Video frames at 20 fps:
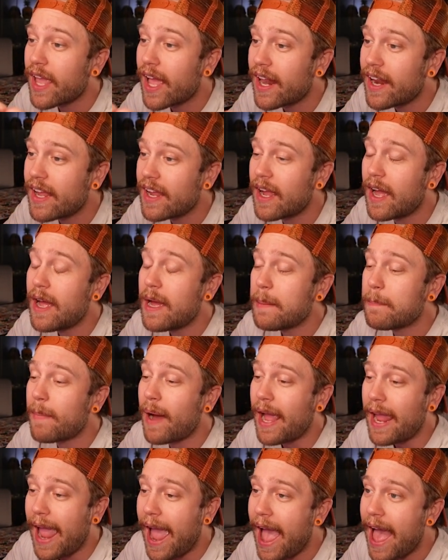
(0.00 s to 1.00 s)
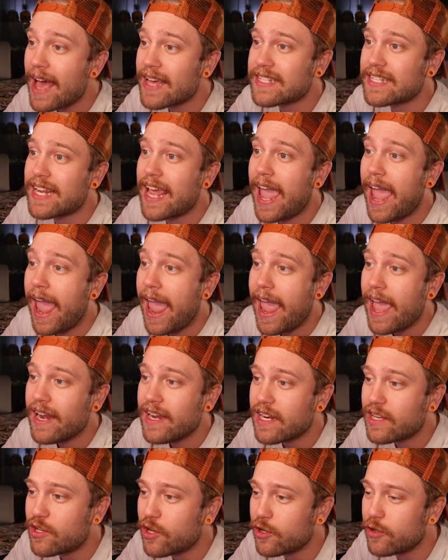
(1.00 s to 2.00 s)
getting my ass
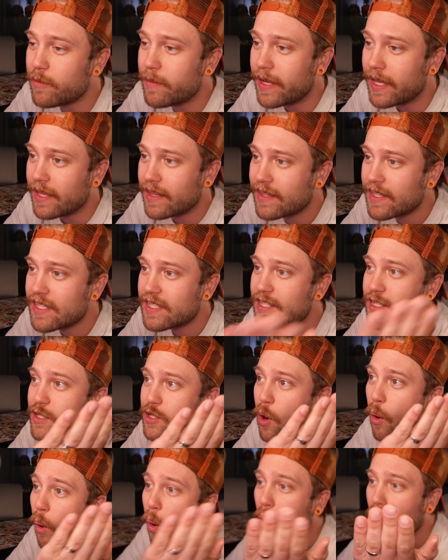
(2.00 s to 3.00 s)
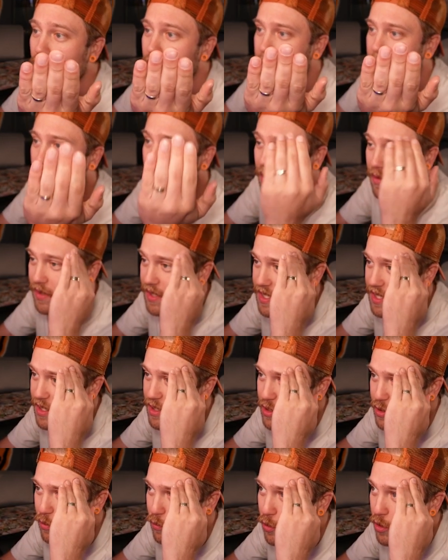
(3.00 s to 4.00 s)
handed to me. This is horrible. This
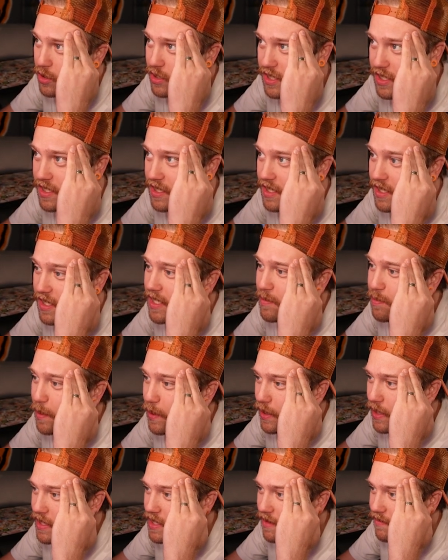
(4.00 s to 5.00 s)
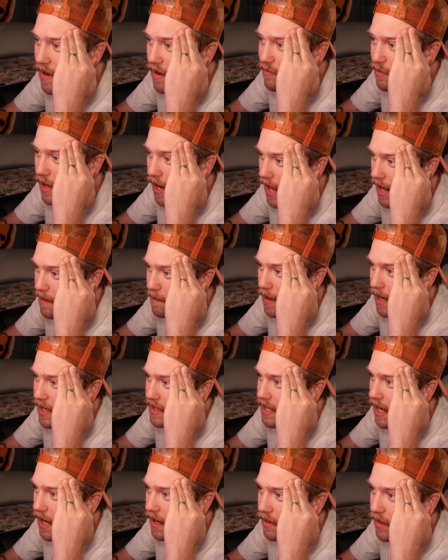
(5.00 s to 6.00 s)
is the worst experience I've ever had in my
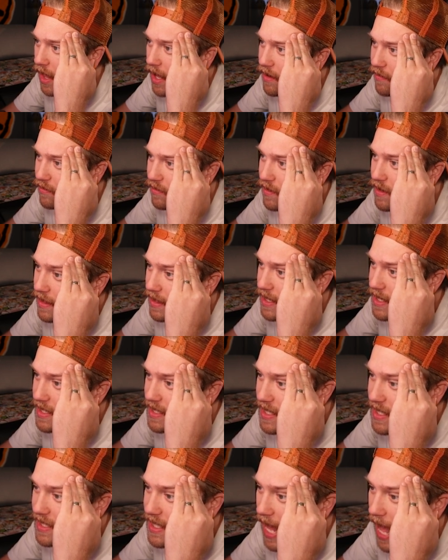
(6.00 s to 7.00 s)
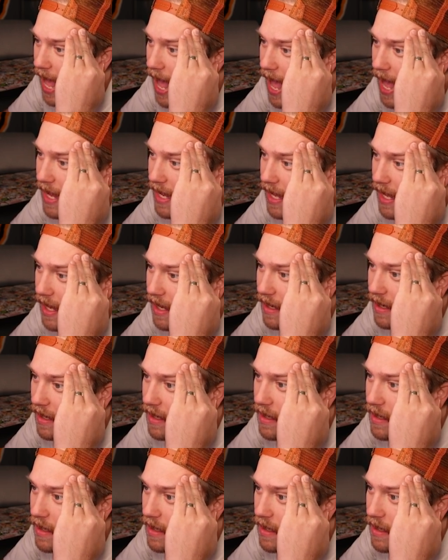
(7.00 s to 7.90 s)
entire life. This is hanging.